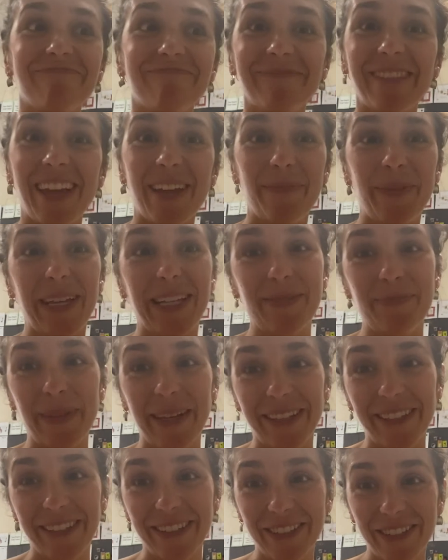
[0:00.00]
It makes me a
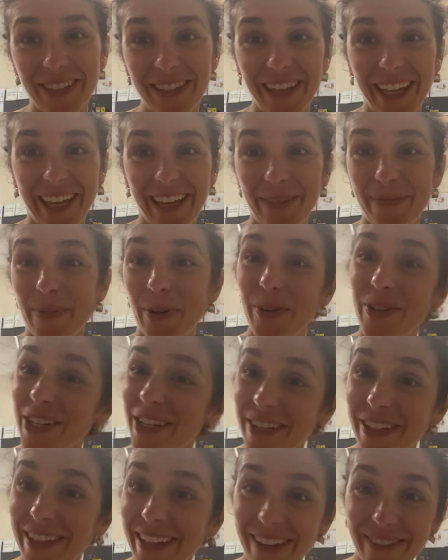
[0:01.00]
little
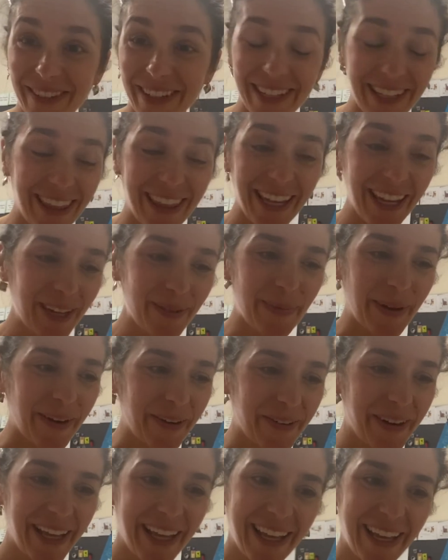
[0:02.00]
emotional even to think
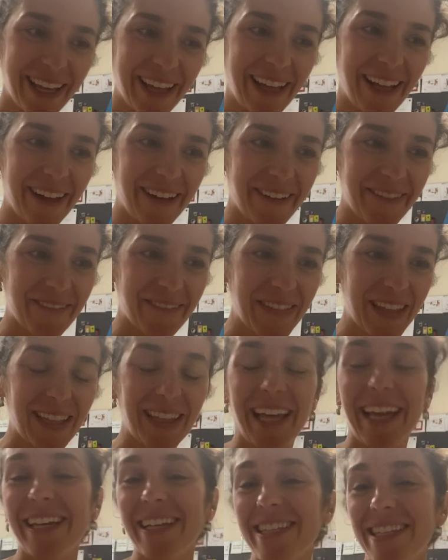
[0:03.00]
about the
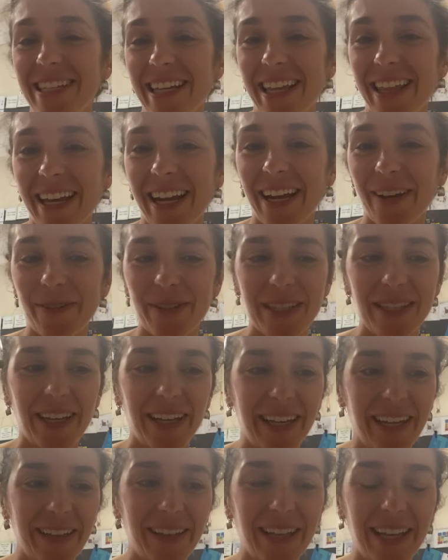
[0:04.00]
legacy that I was
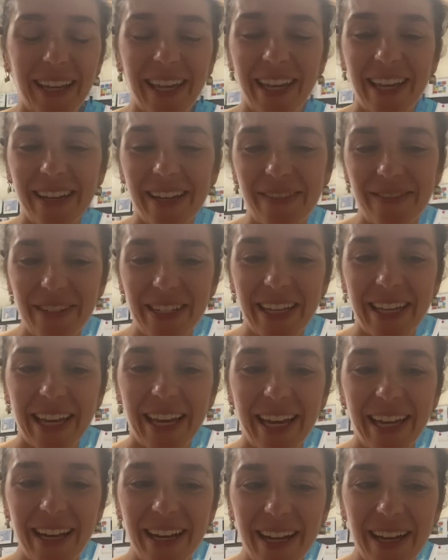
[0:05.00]
lucky enough to
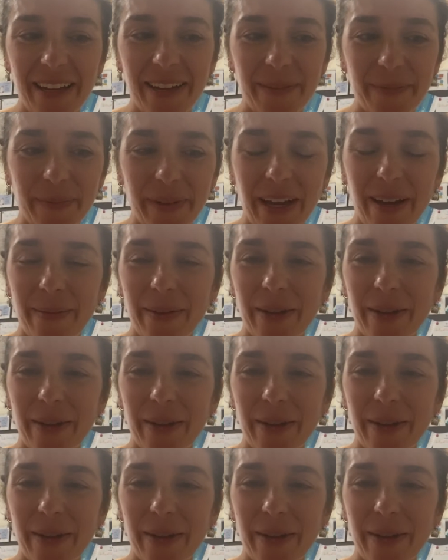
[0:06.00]
get coming